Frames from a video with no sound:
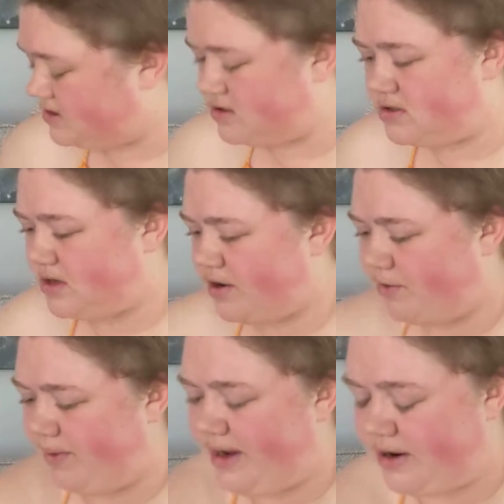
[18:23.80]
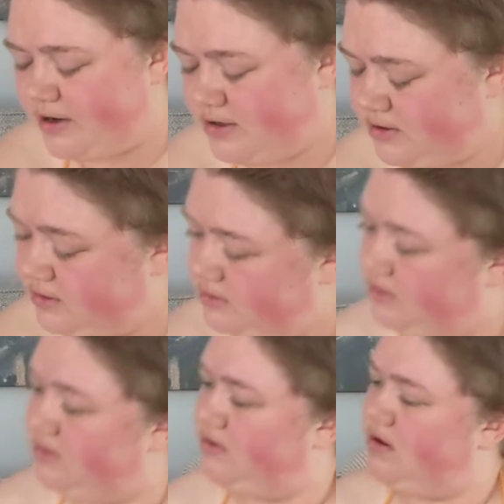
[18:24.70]
so weird.
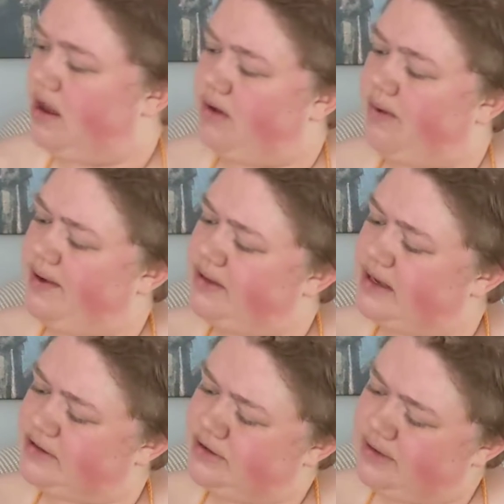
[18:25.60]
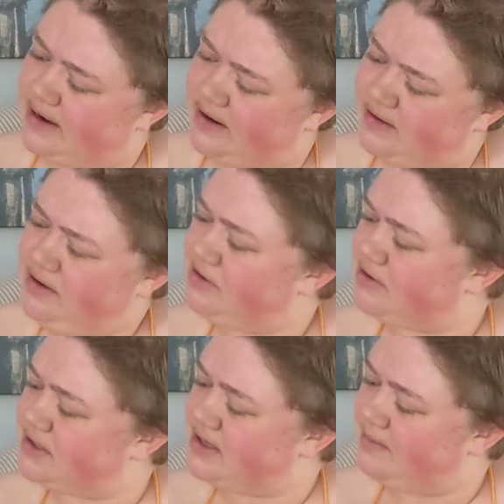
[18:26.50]
Why would they do that? I think
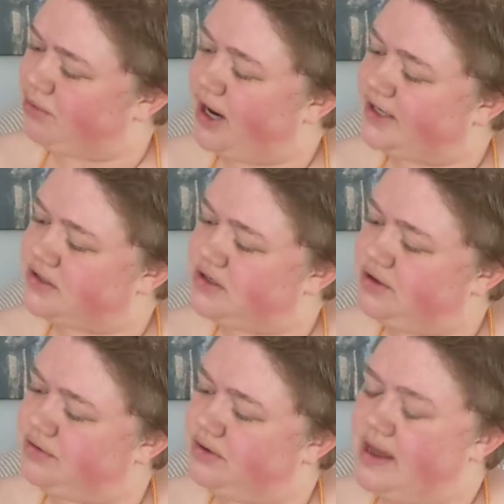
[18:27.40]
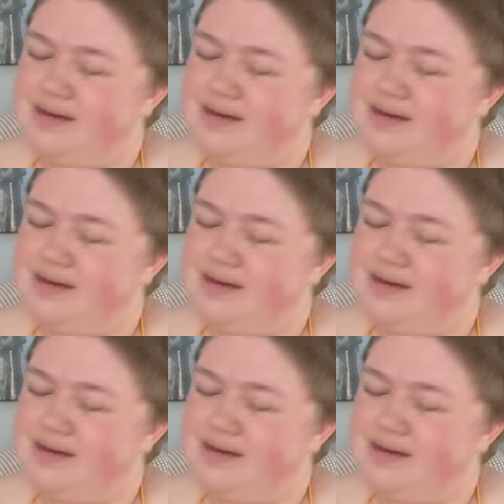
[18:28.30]
they're the same price too.